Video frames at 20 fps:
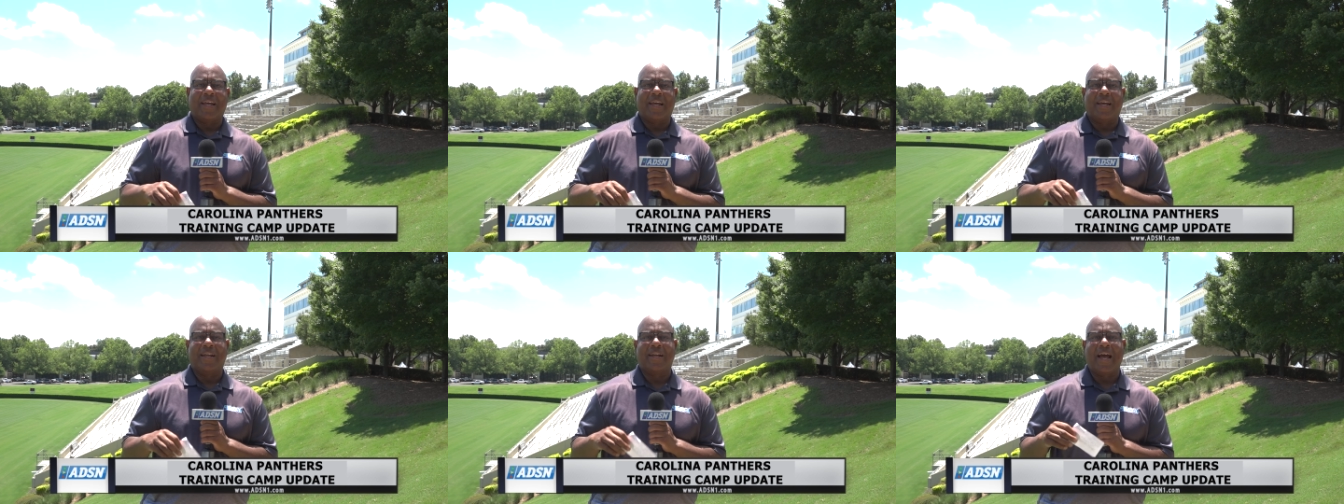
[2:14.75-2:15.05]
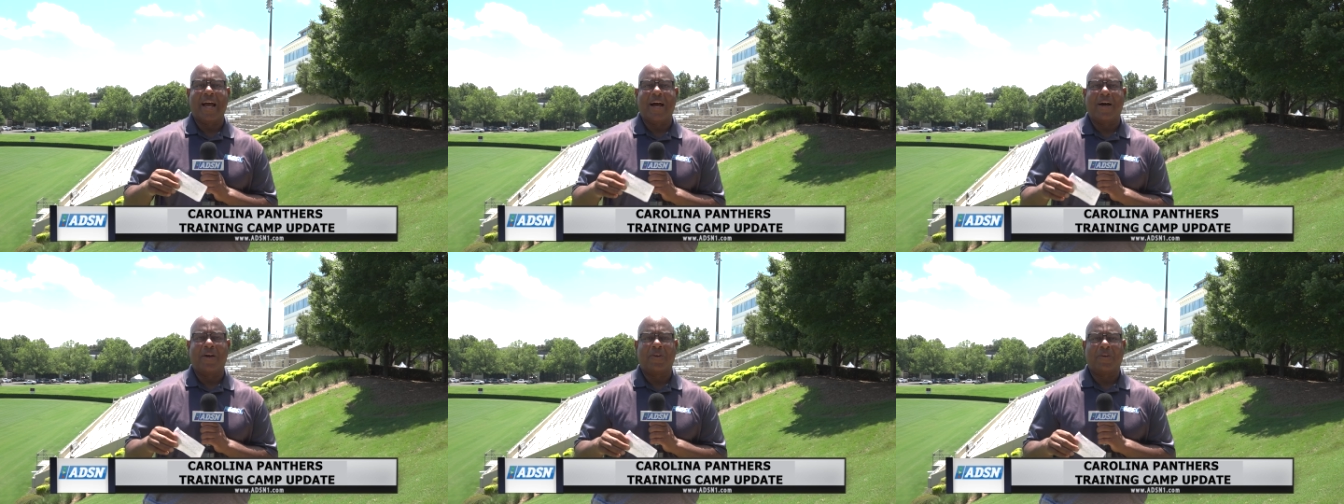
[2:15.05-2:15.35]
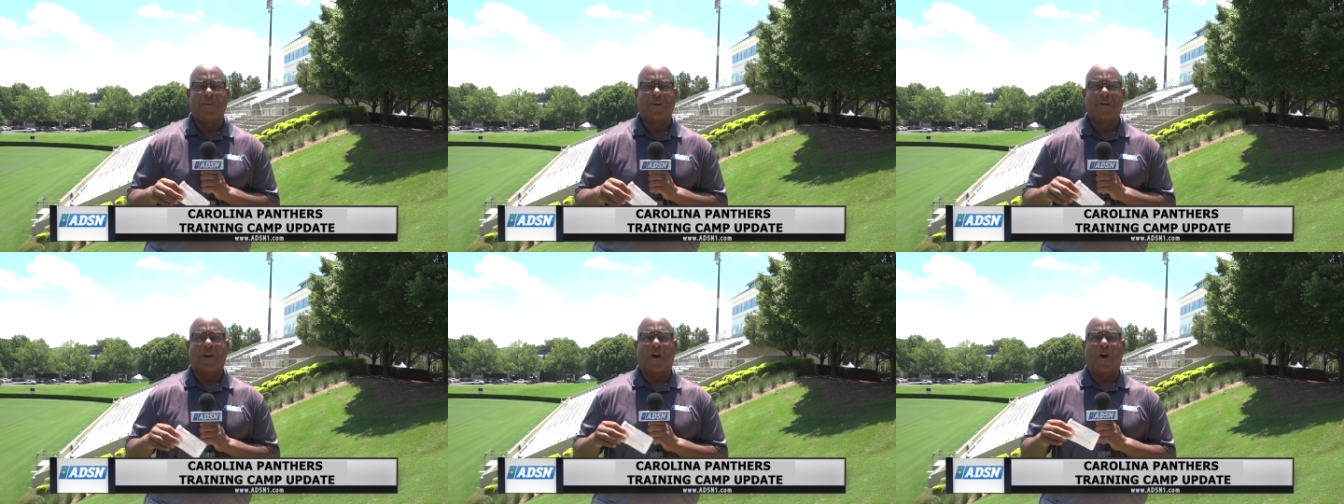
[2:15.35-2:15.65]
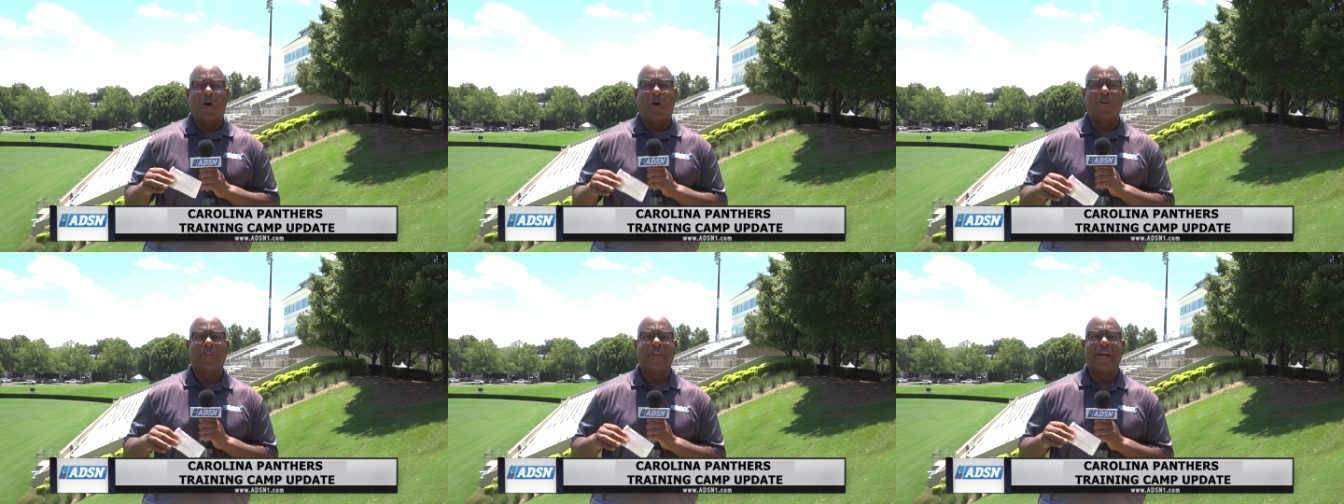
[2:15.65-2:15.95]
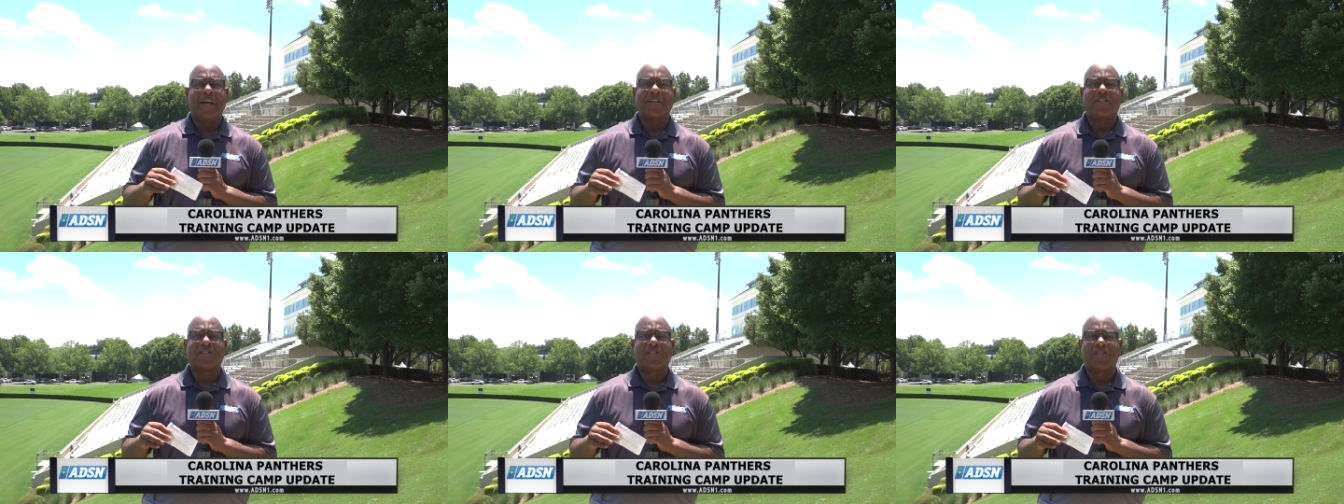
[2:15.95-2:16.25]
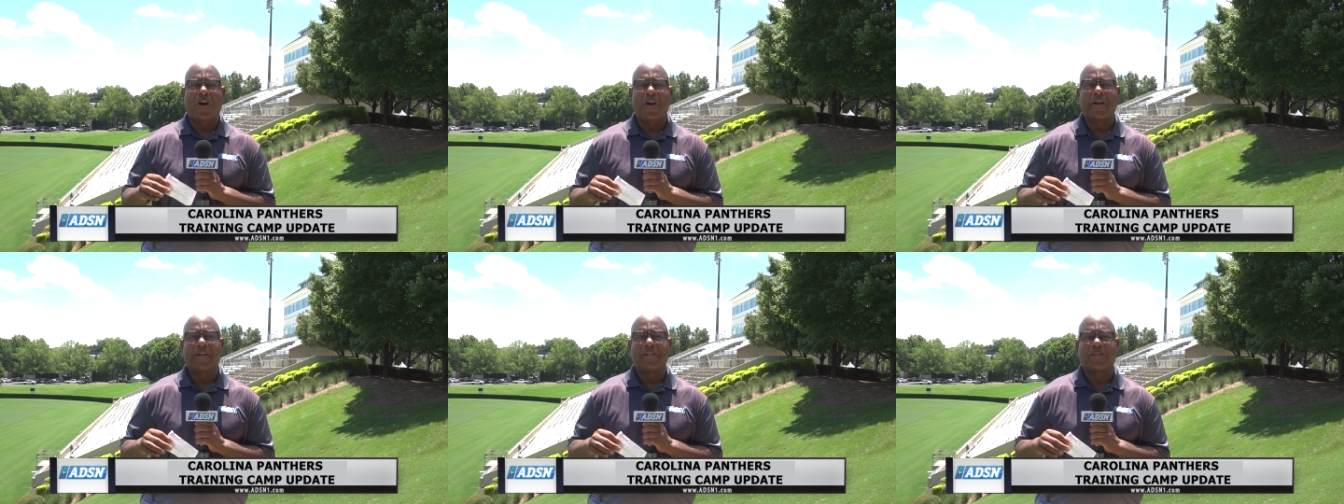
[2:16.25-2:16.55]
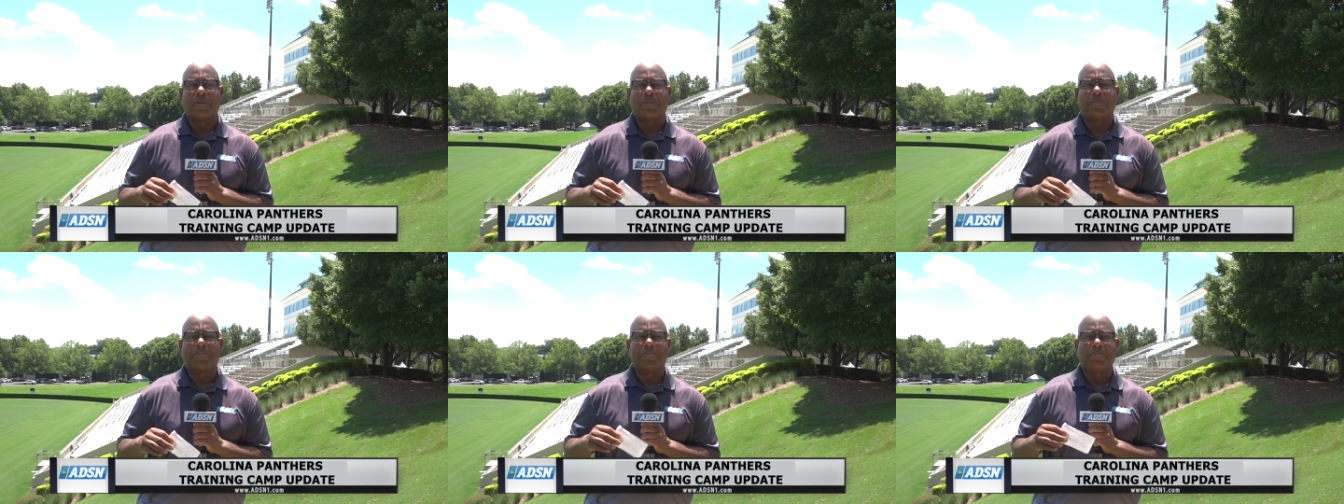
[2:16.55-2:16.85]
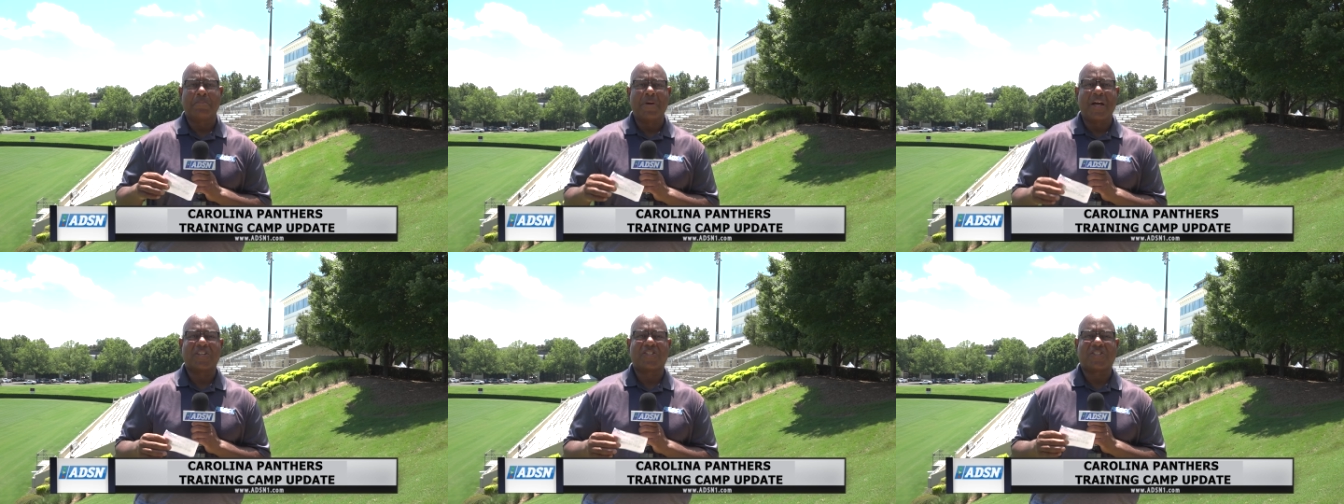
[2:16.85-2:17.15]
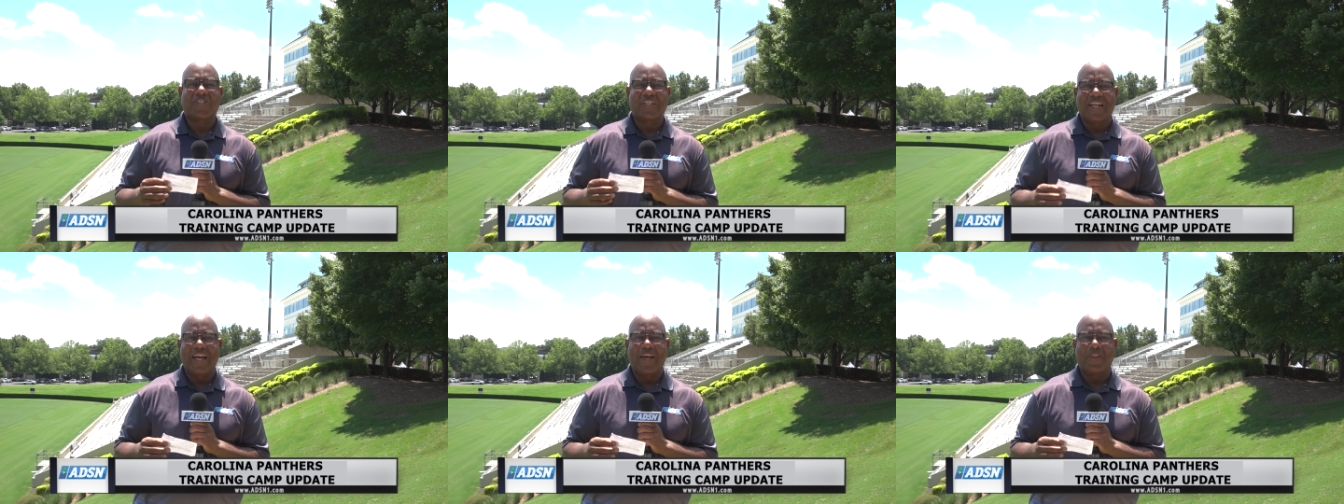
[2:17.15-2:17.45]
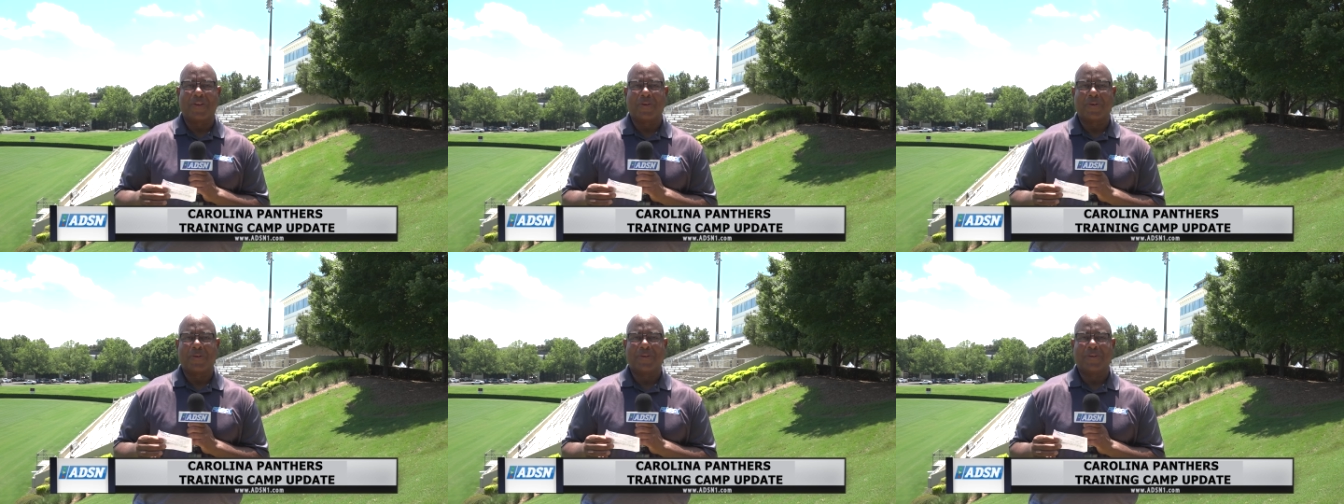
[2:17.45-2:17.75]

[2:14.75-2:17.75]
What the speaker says: and how all that is starting to mesh together.